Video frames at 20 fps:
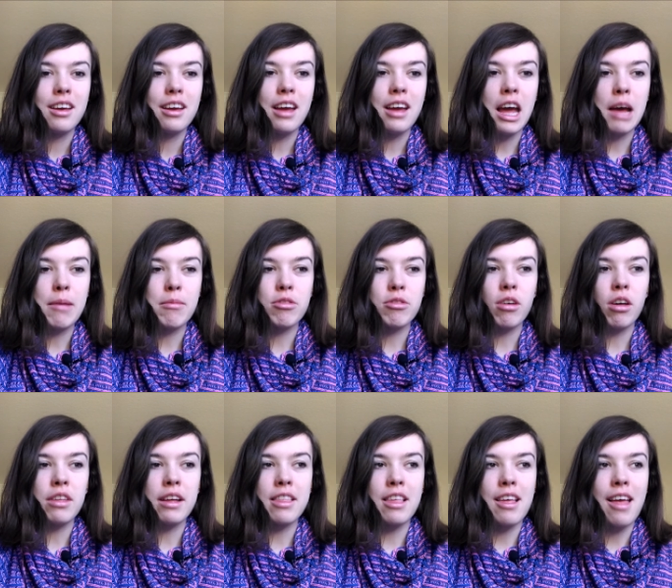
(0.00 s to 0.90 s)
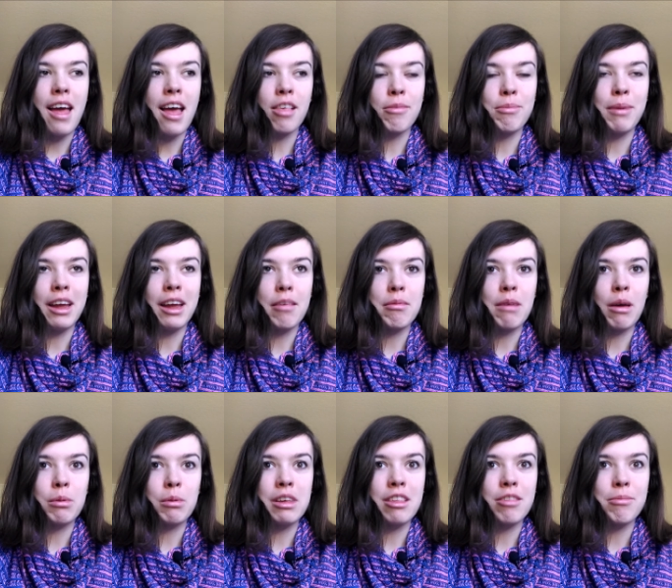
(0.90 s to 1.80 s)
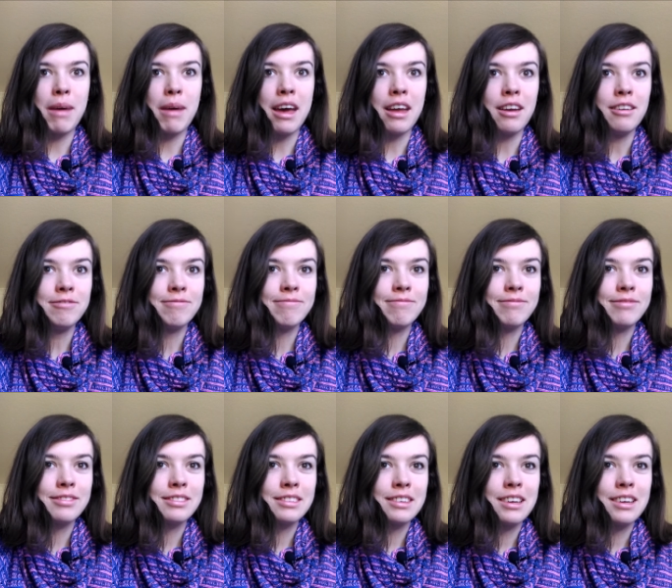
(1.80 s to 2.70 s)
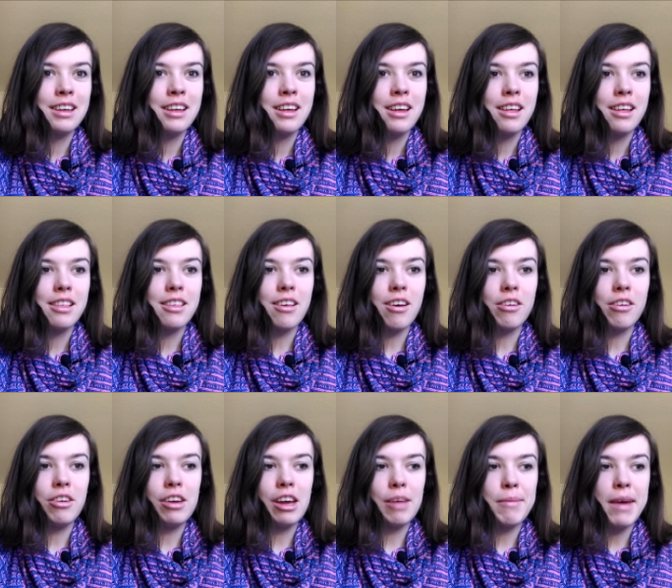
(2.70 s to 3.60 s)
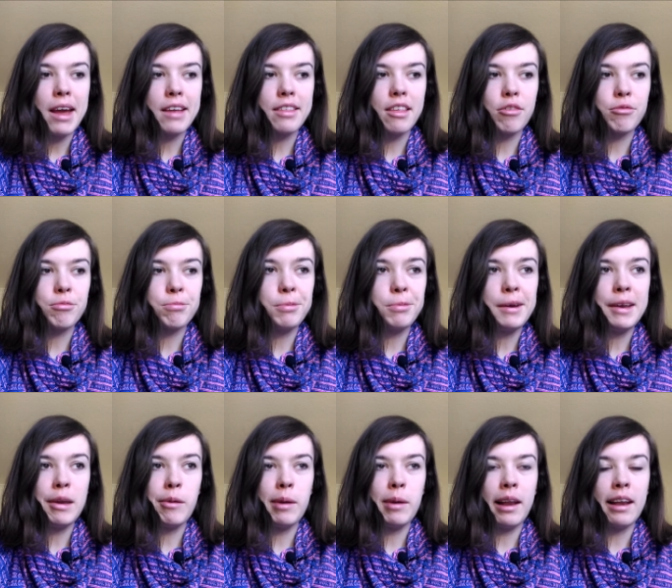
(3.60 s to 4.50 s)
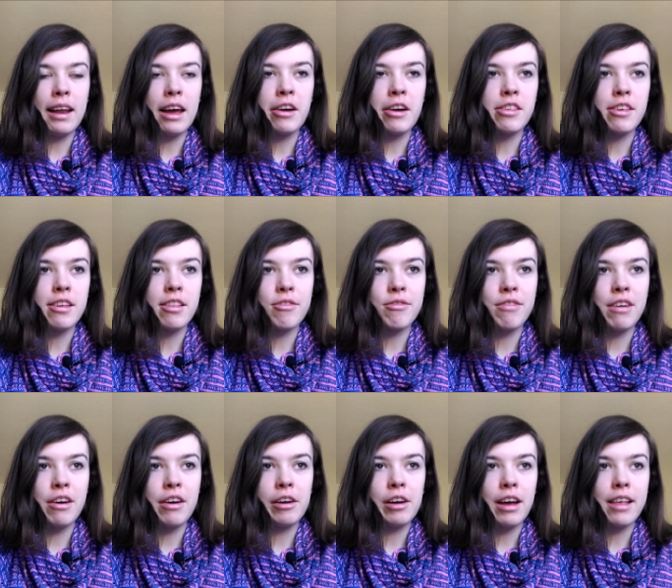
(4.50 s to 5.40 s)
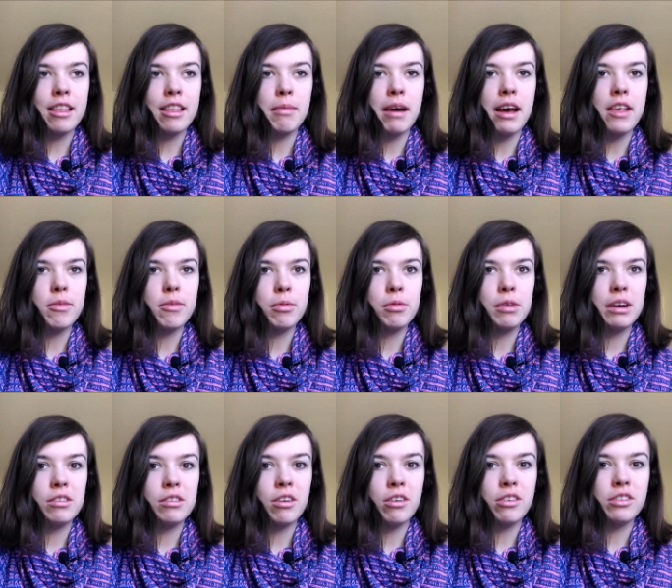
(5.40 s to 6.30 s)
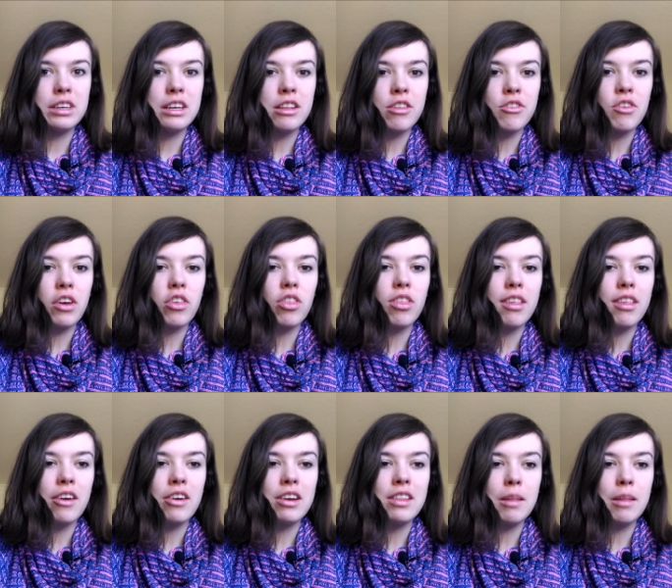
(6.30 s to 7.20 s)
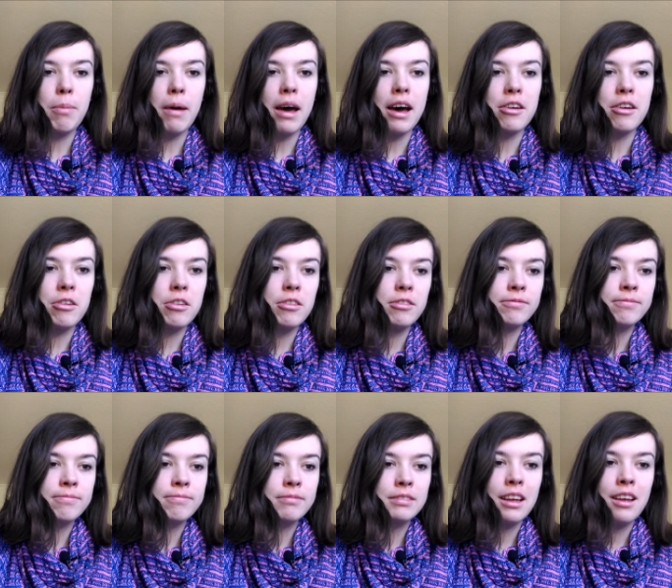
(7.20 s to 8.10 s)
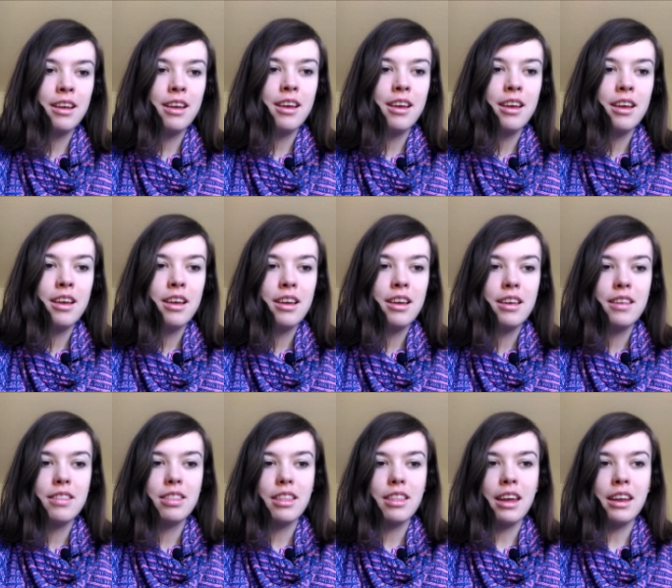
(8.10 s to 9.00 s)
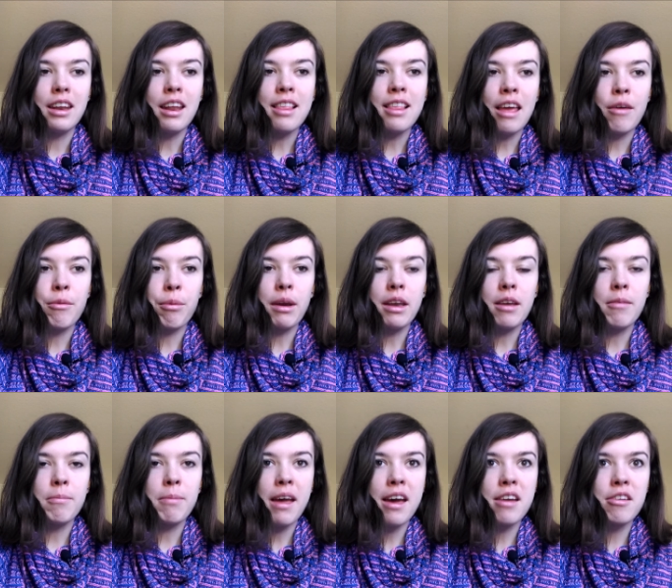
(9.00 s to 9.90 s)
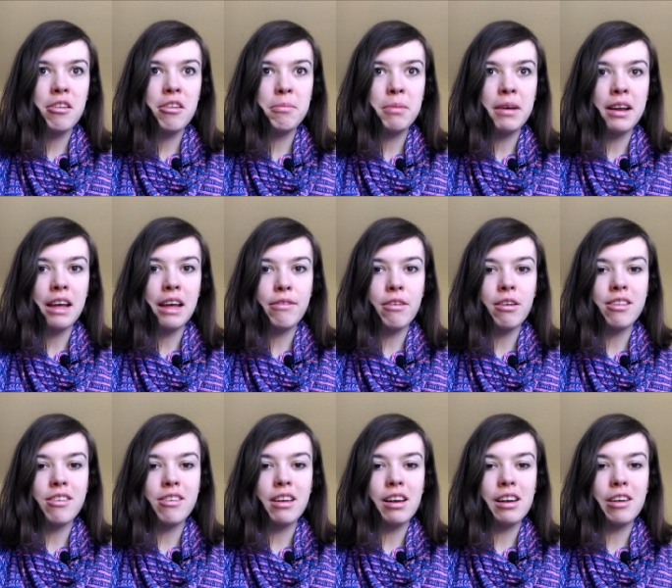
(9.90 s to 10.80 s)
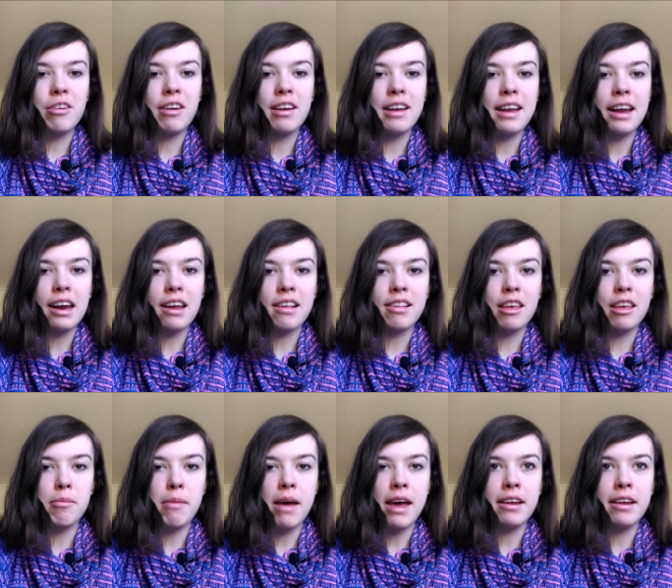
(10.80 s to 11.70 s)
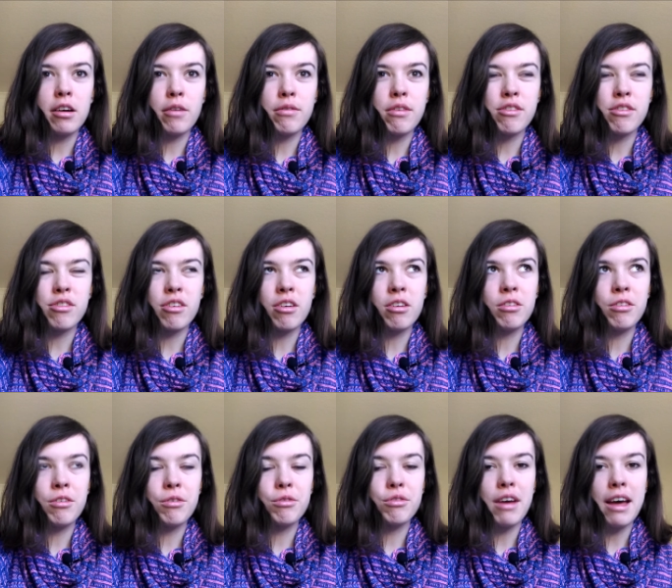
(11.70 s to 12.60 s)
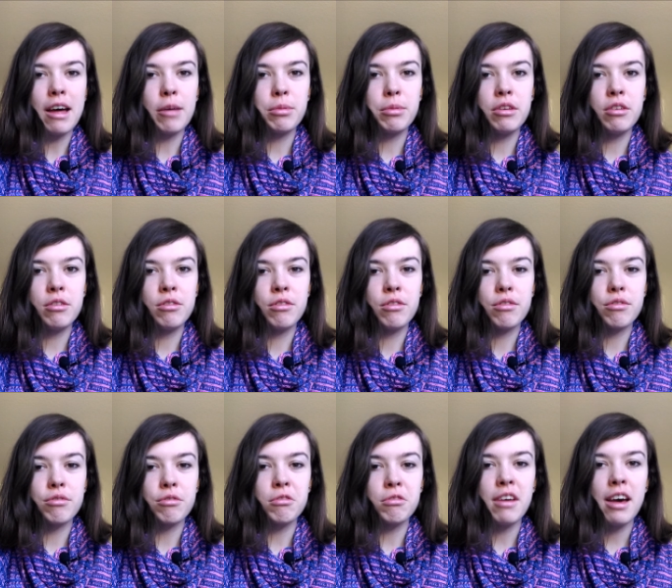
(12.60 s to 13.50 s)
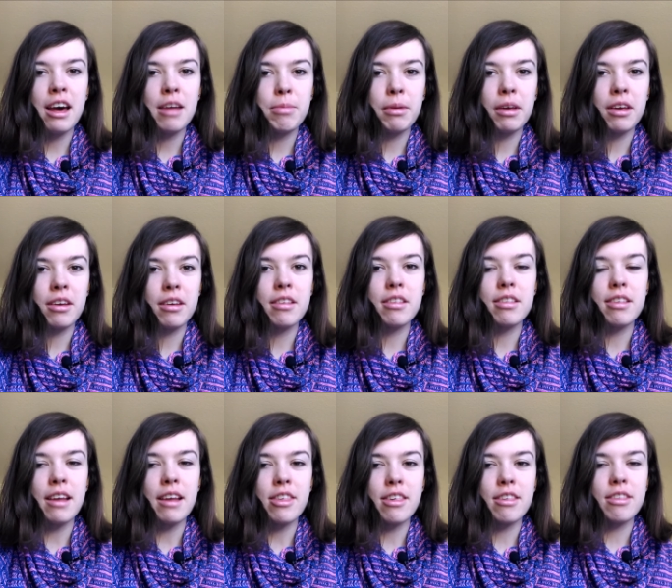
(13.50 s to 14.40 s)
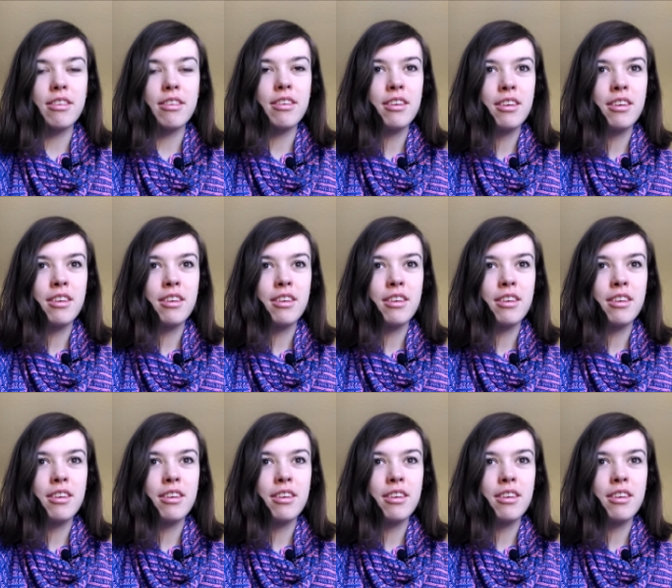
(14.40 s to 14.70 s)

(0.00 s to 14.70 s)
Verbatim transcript: um, shawl that's as big as my wingspan. So you can make this really, really large. It's very customizable and all the instructions are in the pattern. It is a written pattern, but I've also included like a schematic of the shawl to help you through that because I just,